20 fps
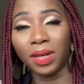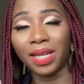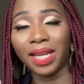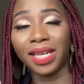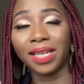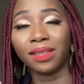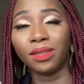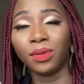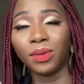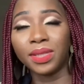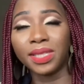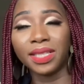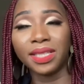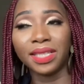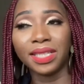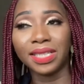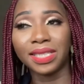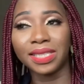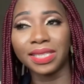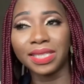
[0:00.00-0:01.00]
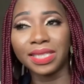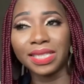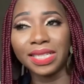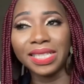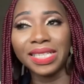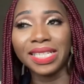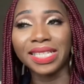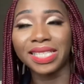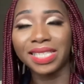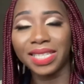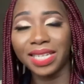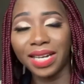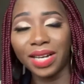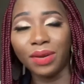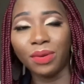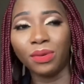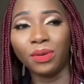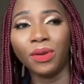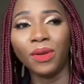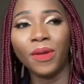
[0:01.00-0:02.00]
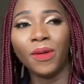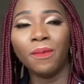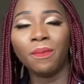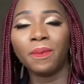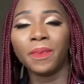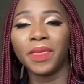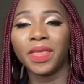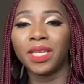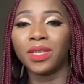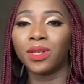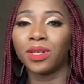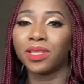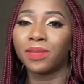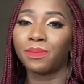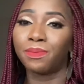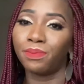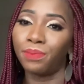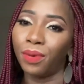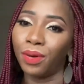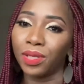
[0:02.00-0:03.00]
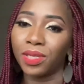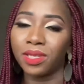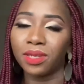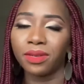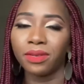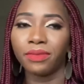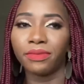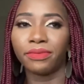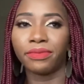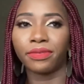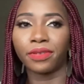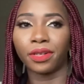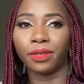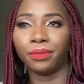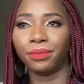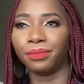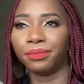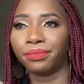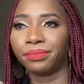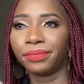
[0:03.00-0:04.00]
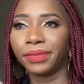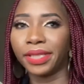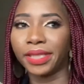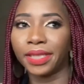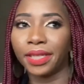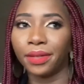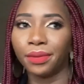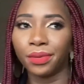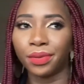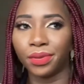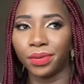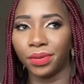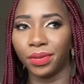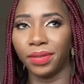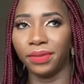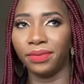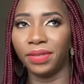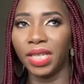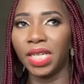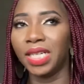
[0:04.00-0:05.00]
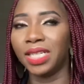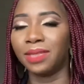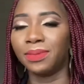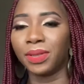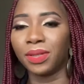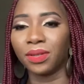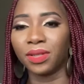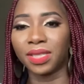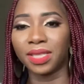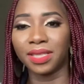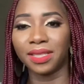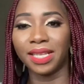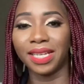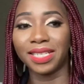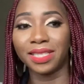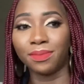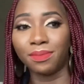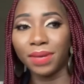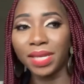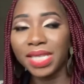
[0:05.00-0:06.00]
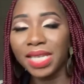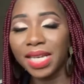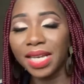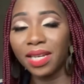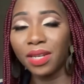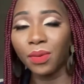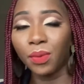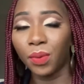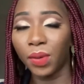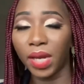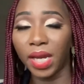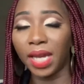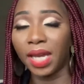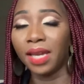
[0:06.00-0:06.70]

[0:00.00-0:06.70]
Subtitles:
Like those in the town, they just port from the town to the village because that's basically where